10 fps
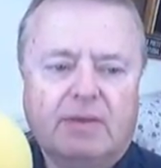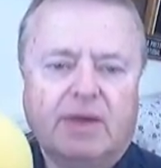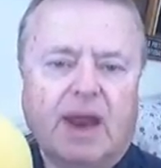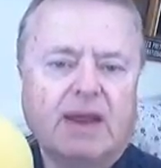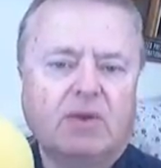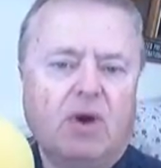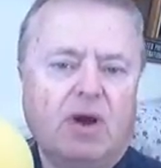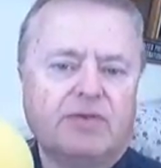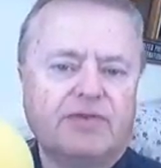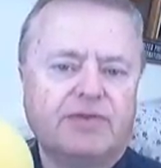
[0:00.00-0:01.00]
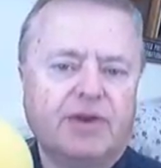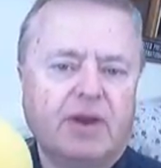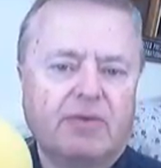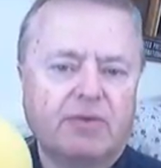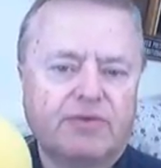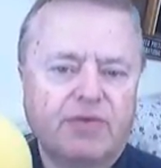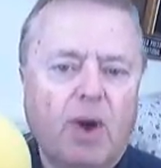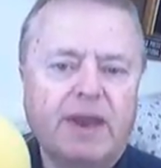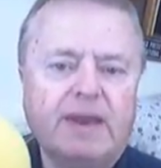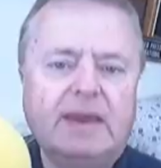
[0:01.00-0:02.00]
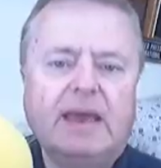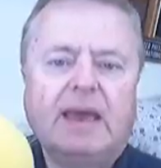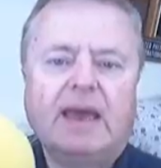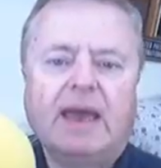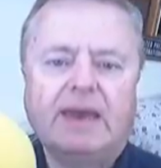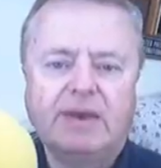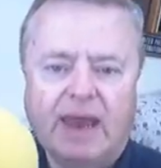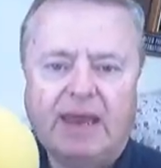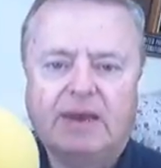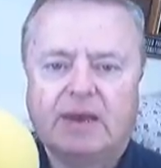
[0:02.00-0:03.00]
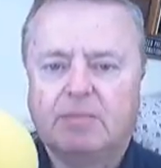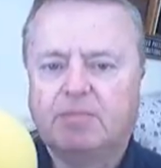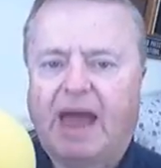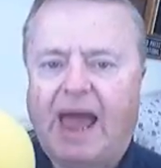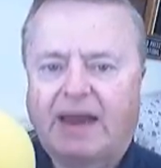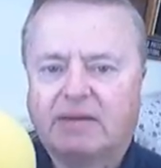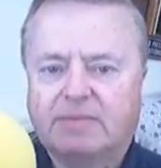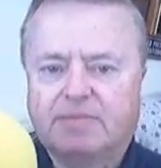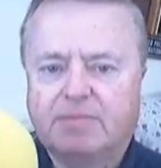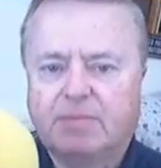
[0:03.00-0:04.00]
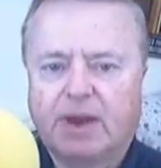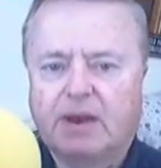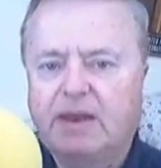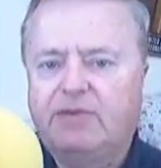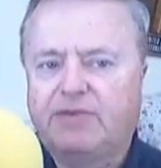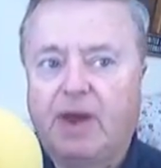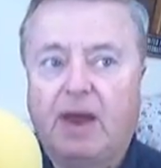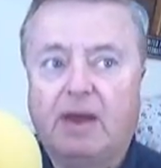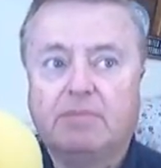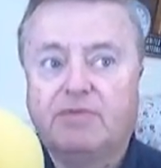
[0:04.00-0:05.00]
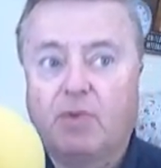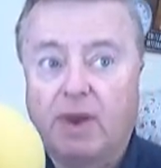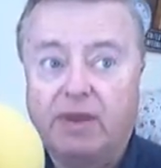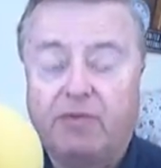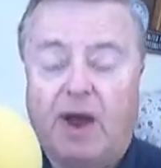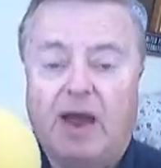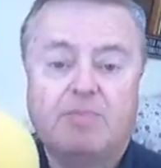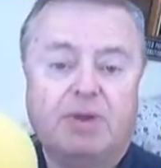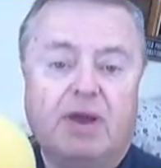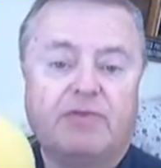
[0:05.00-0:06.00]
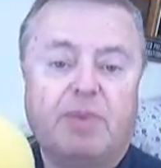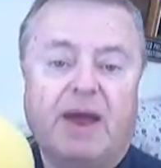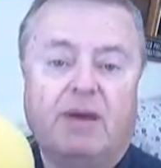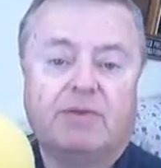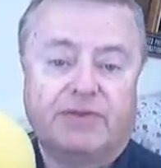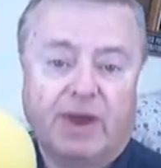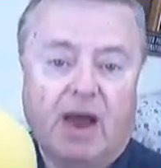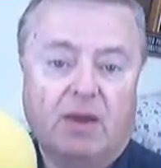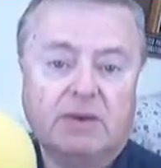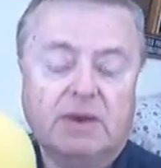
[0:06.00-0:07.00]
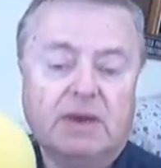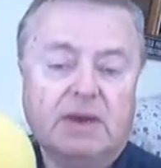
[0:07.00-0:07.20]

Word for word: Then I lost another 20 and gained it back. But at least I'm 25 plus pounds down